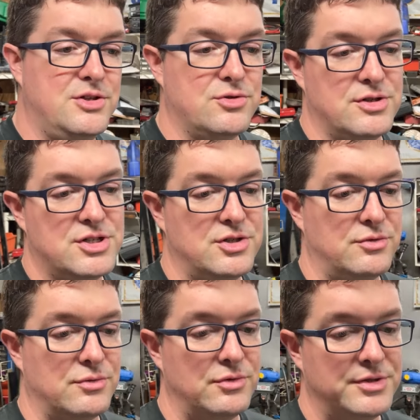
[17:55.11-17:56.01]

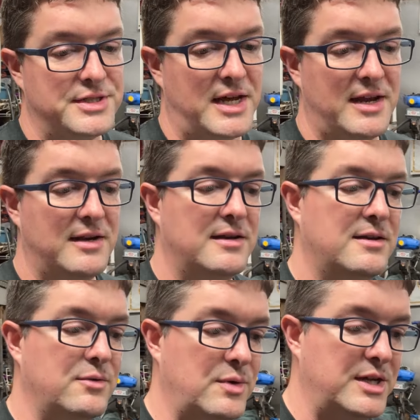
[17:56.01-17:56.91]
traditional rule set,
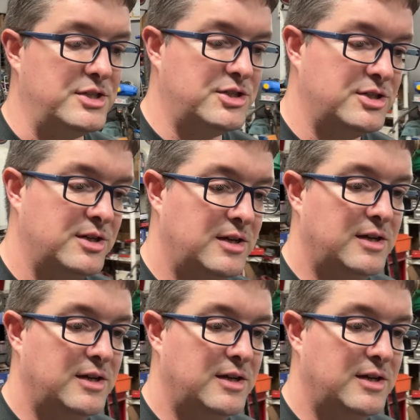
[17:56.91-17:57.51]
which,